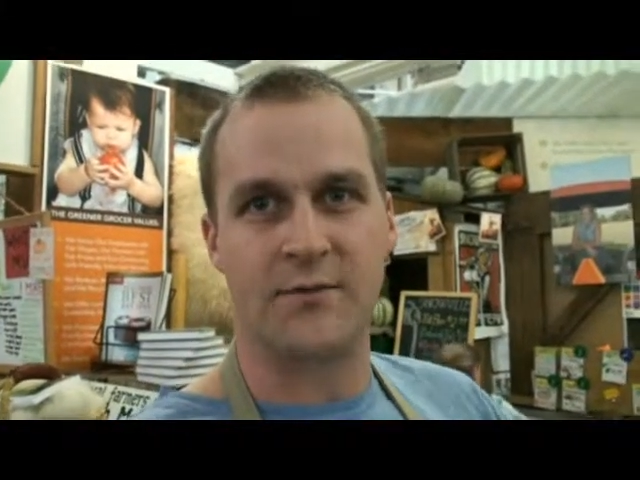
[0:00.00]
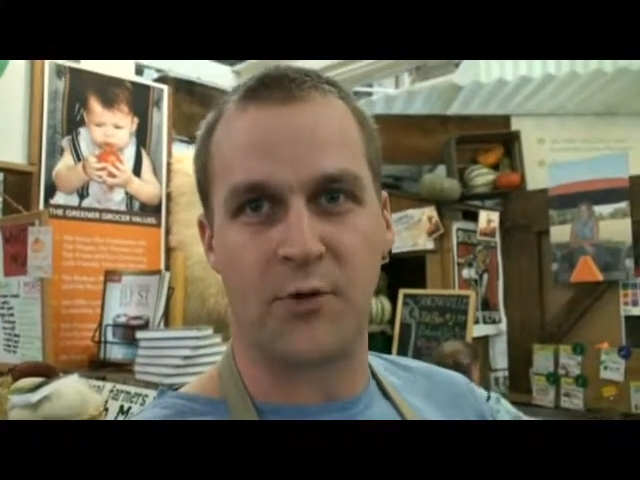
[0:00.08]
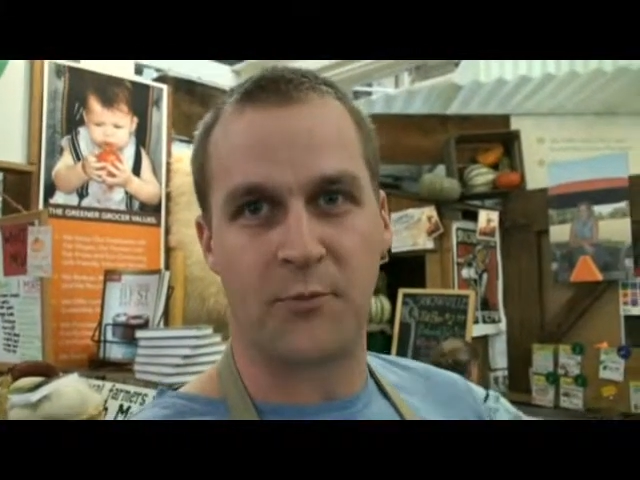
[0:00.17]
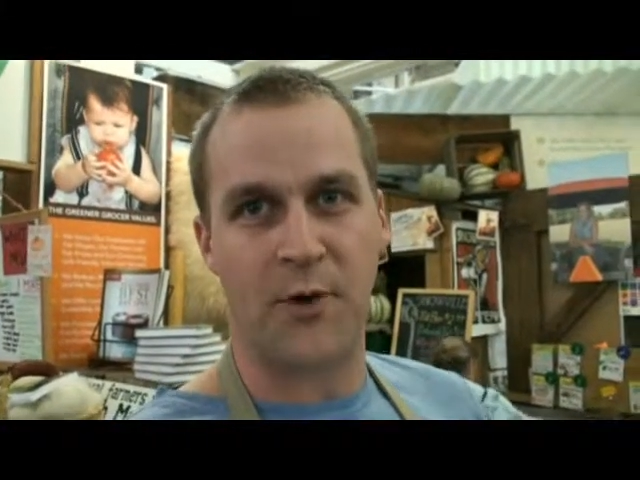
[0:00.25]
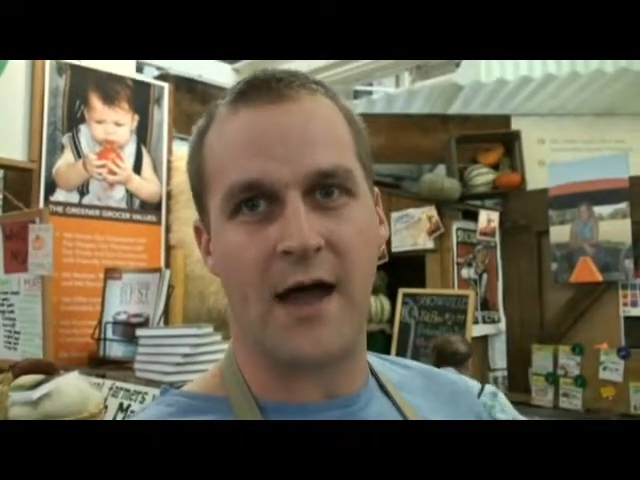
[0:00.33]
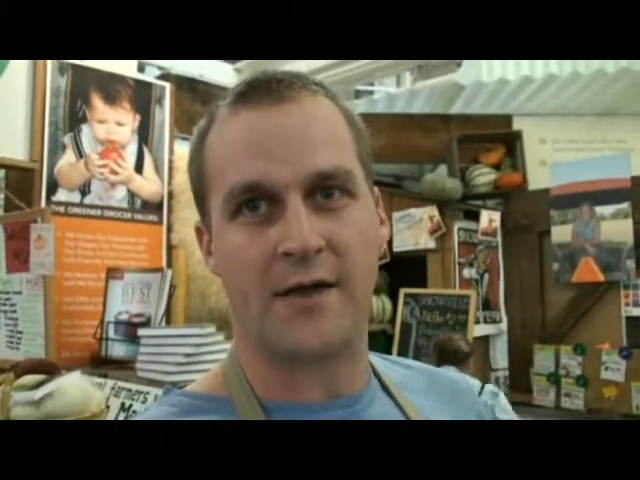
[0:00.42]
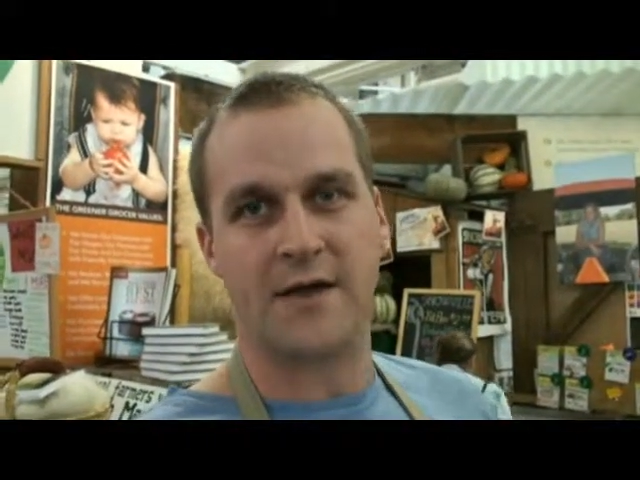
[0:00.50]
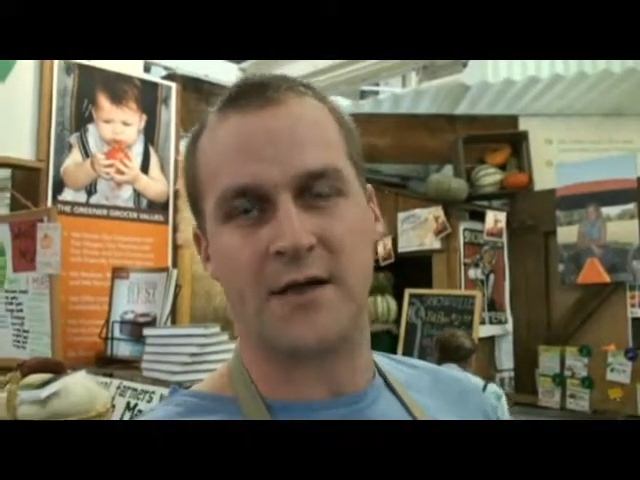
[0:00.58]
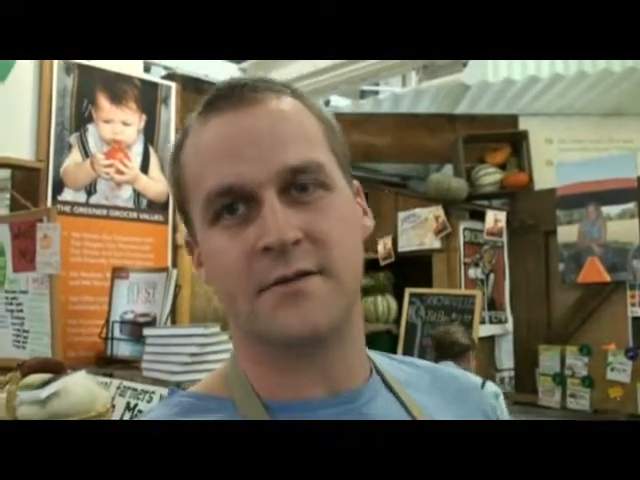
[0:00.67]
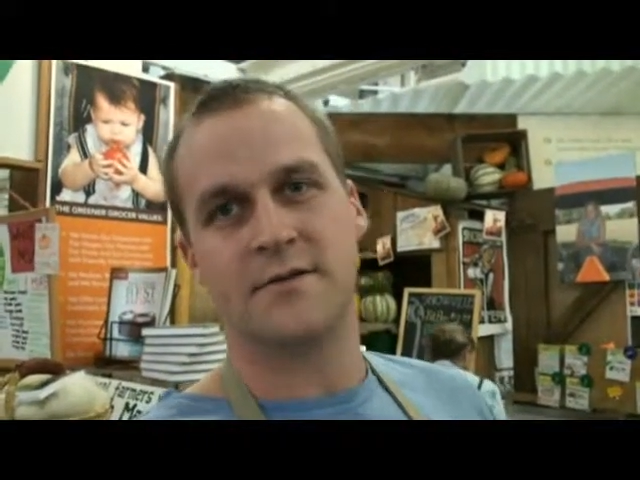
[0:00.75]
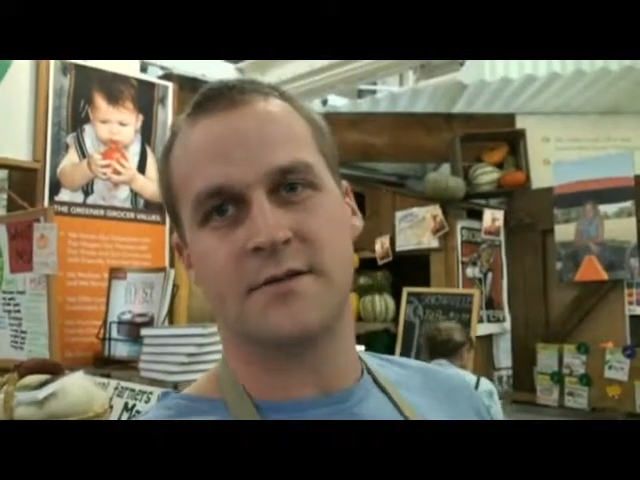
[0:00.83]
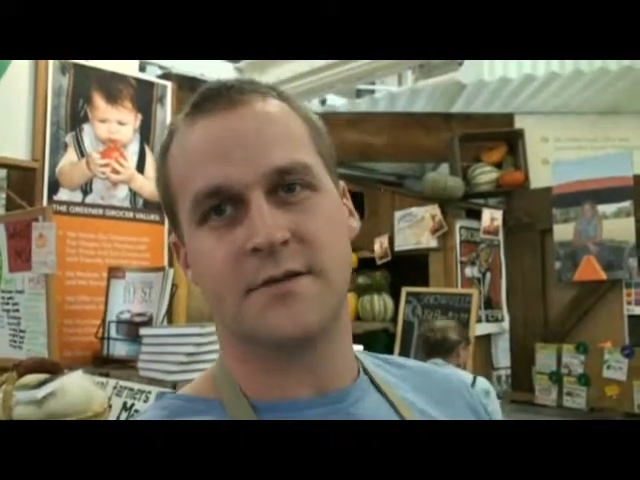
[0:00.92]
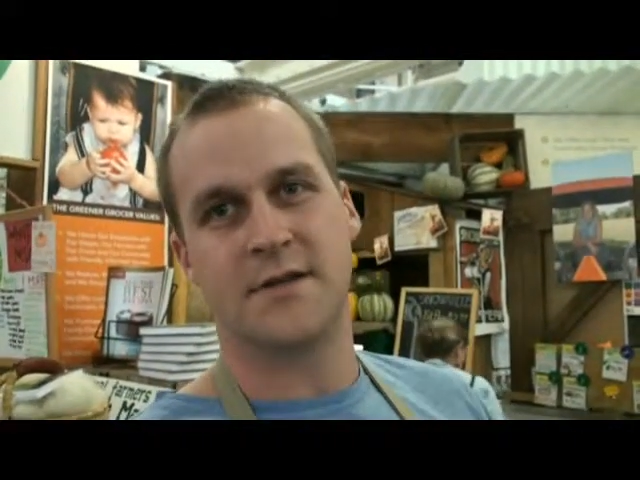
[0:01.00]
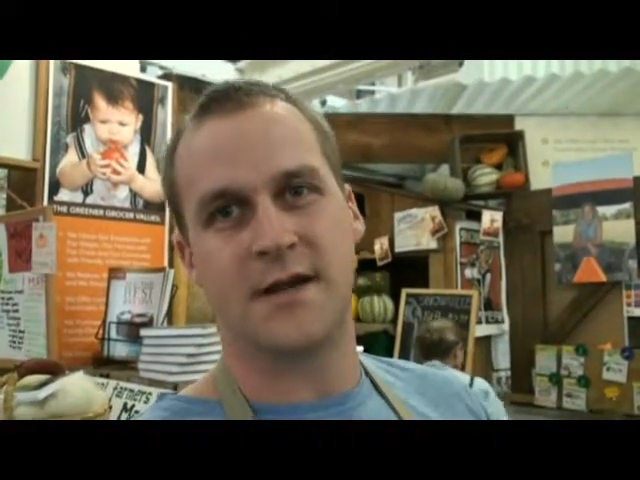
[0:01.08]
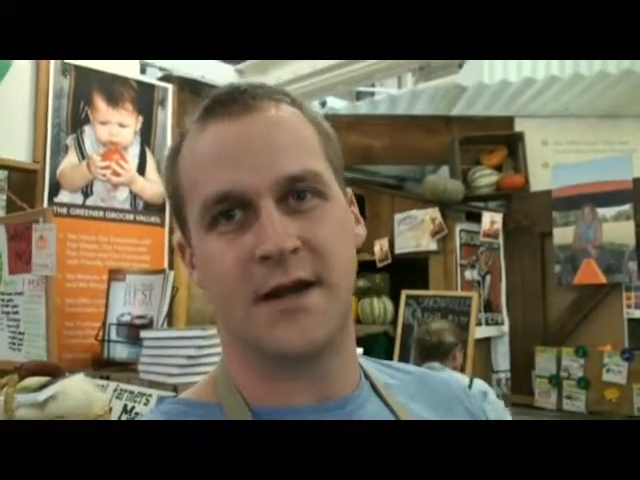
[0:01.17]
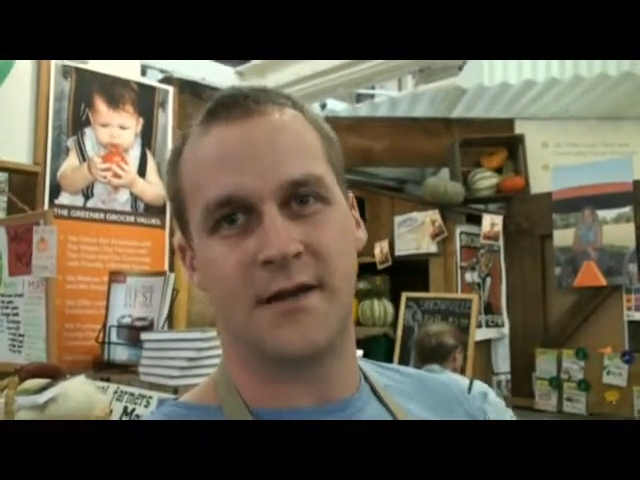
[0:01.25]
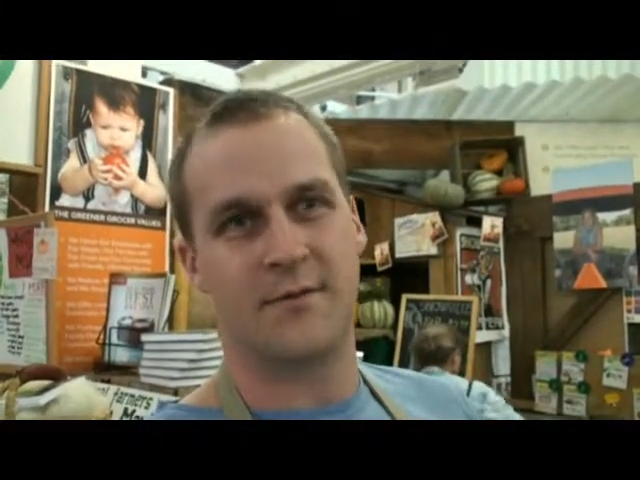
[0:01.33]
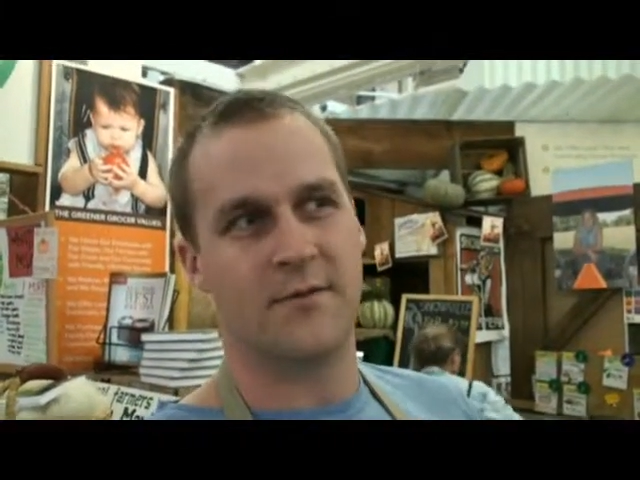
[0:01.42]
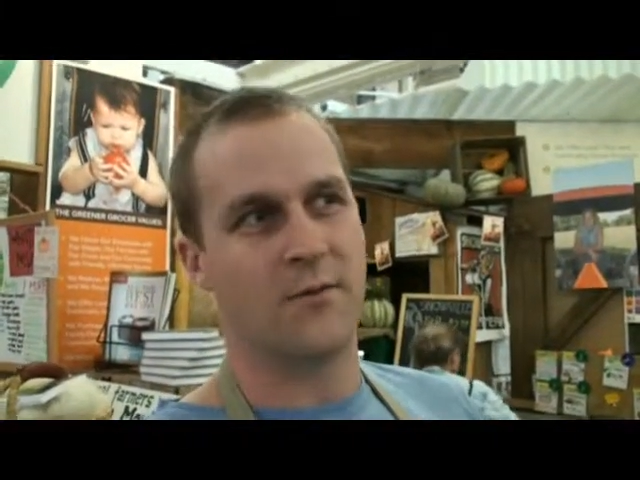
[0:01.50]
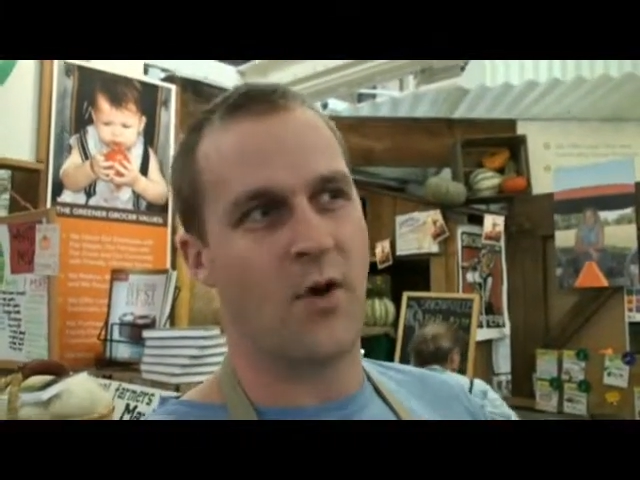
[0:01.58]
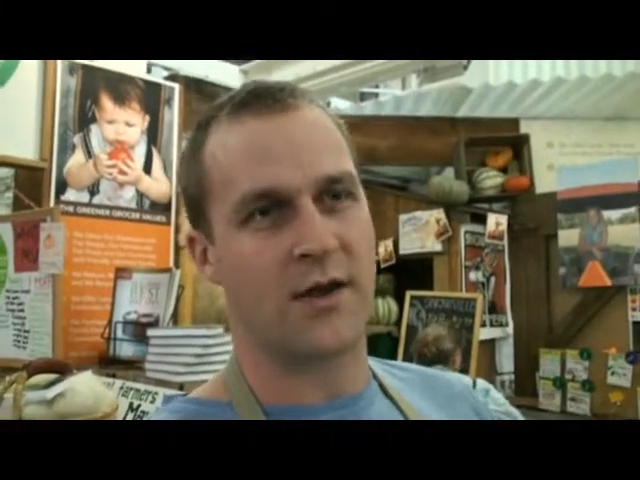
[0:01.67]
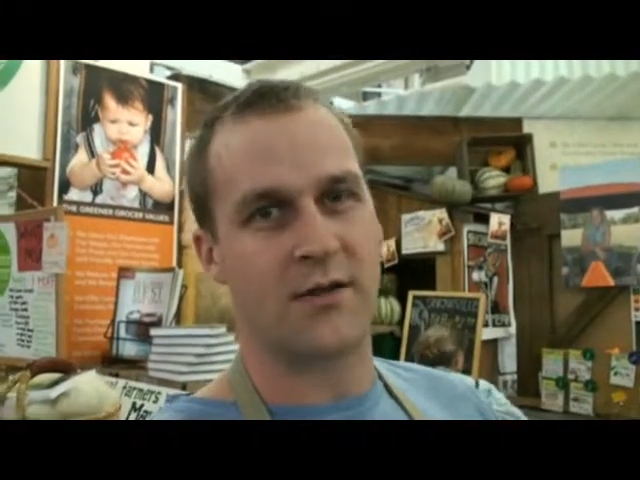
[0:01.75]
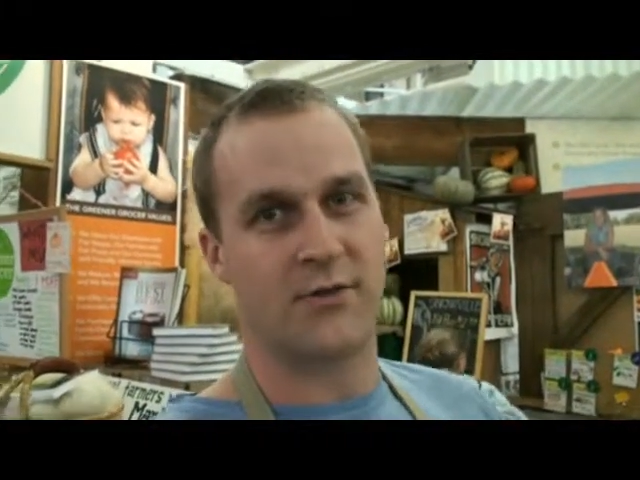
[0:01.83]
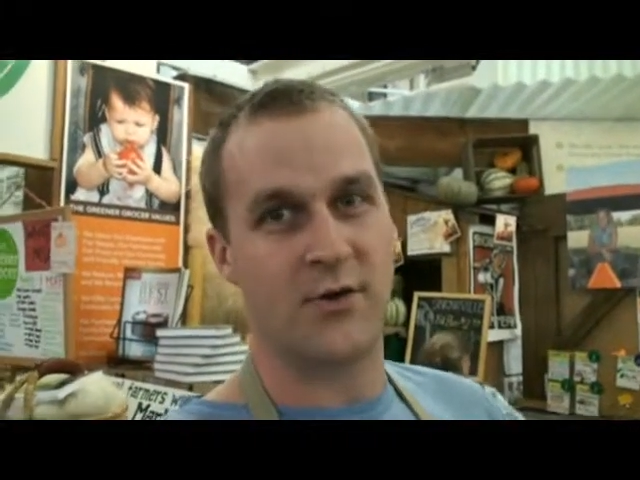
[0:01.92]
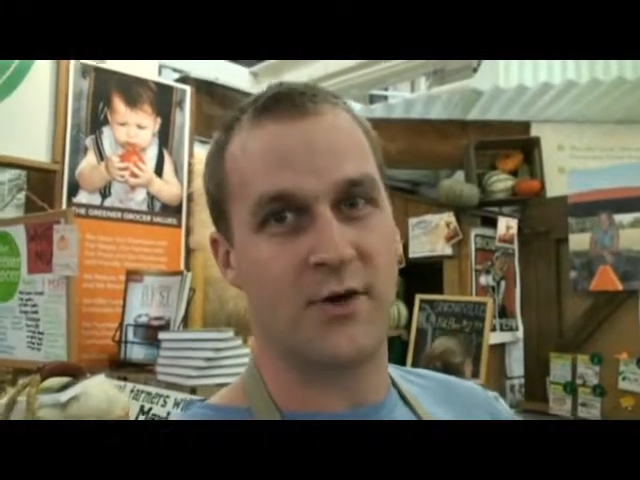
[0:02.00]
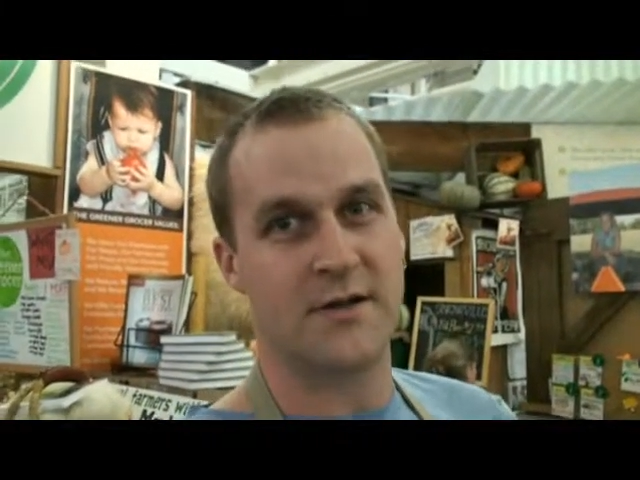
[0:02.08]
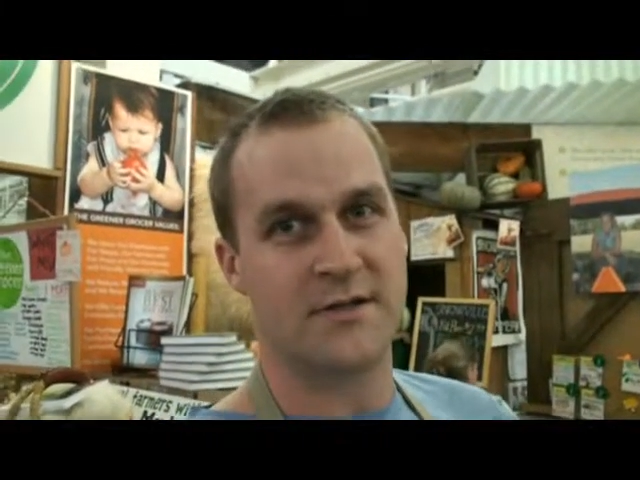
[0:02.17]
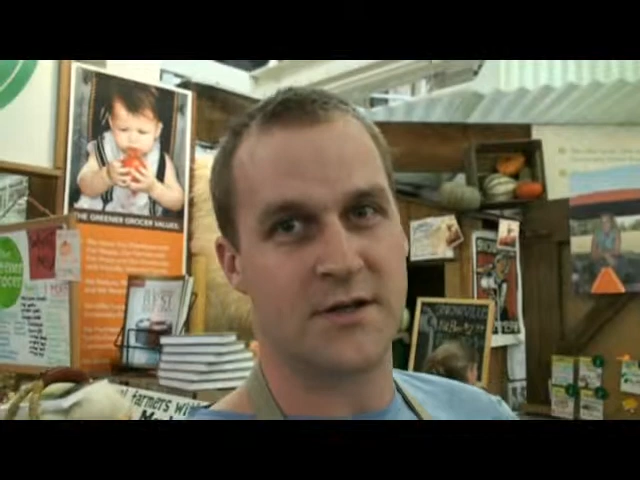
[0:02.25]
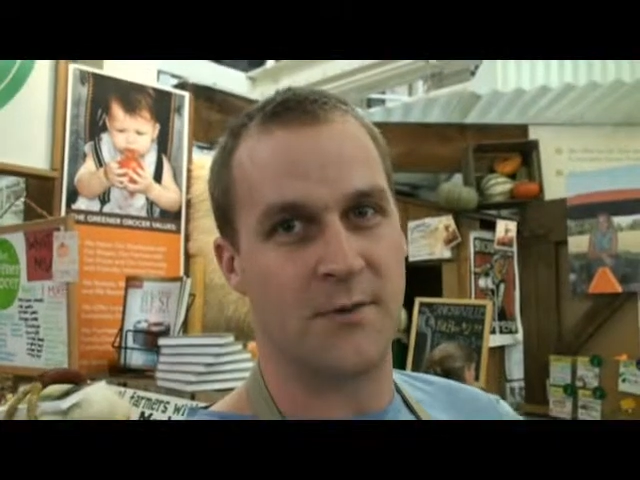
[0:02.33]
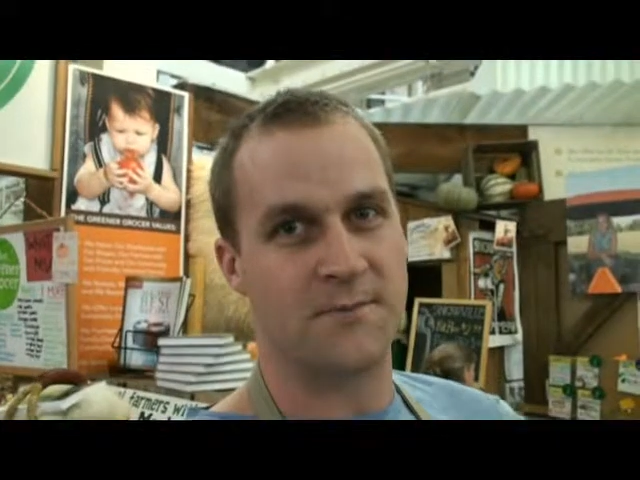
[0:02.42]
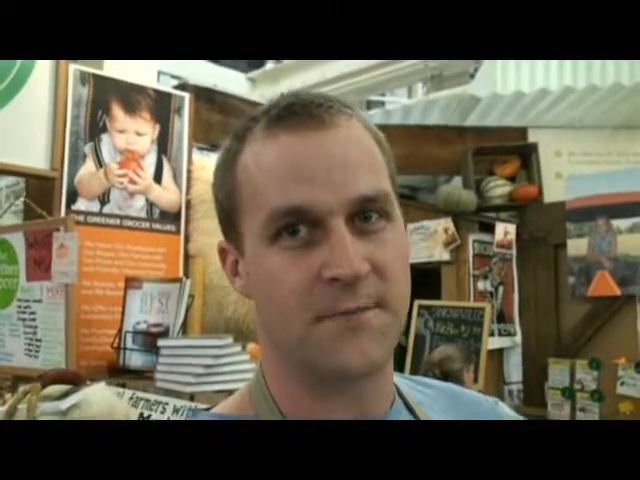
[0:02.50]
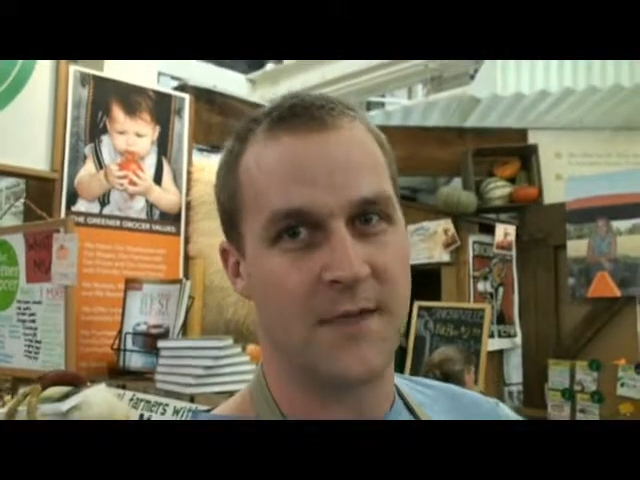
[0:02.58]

real proud to walk you through it. So